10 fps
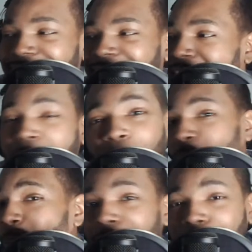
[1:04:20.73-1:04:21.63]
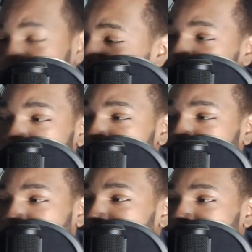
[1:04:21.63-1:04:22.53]
I'm open pretty much
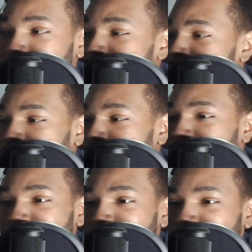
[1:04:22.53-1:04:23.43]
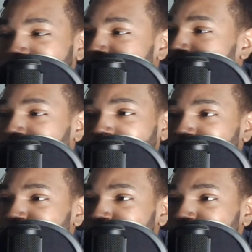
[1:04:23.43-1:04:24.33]
9 out of the 10
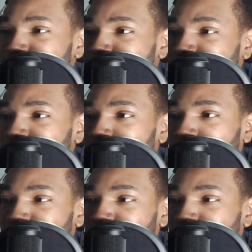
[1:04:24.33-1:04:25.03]
times of